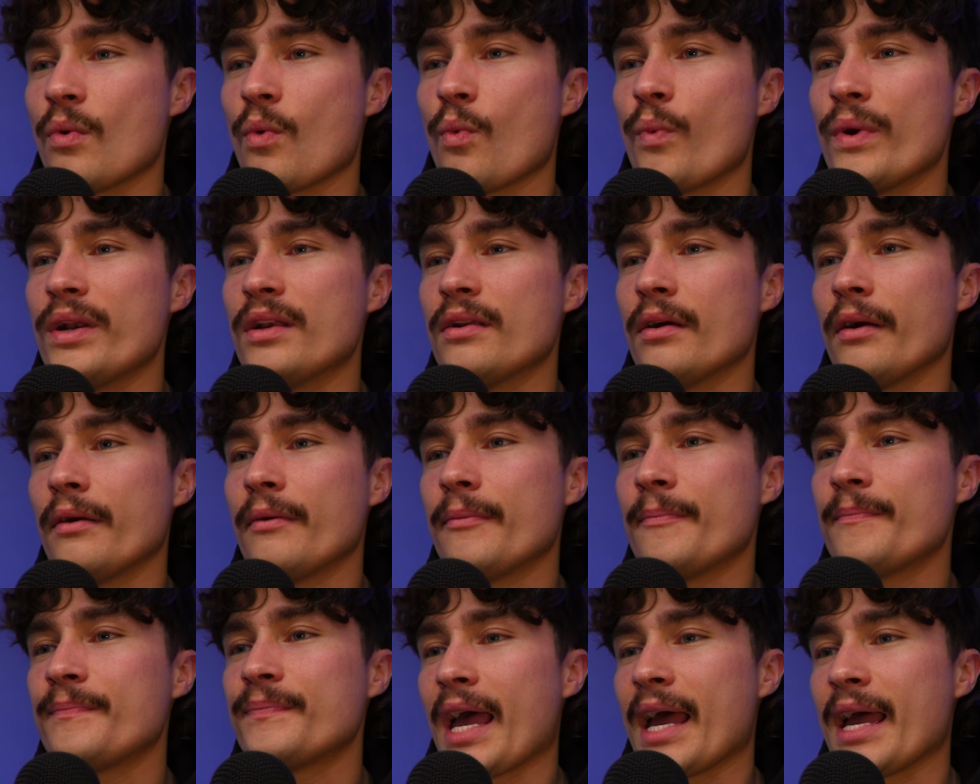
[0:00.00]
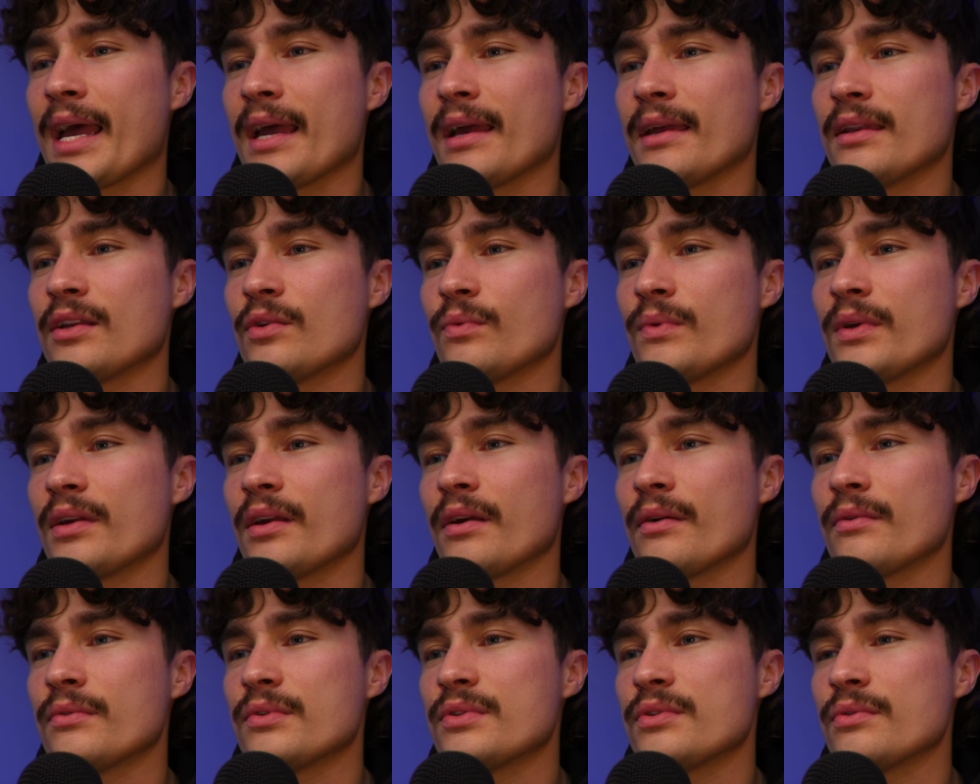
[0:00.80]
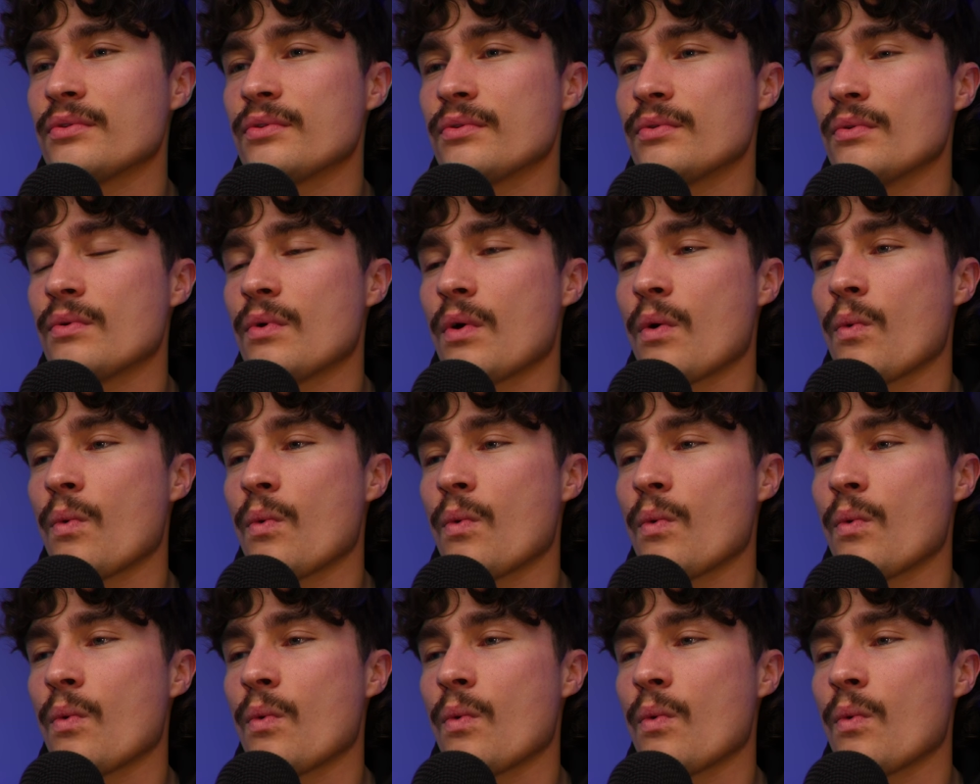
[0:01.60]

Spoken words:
Window, and we go to